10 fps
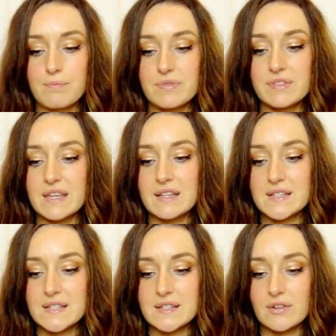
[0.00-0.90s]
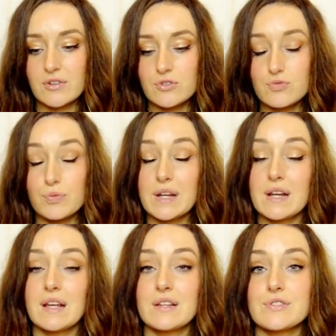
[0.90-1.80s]
this
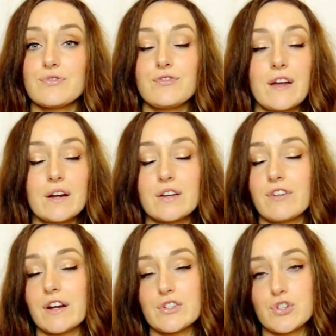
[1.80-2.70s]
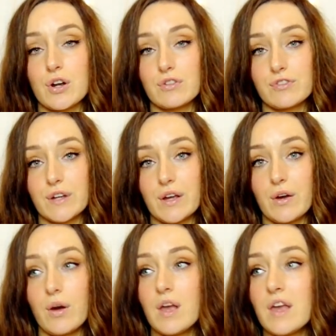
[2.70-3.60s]
reading is very, very strong for you.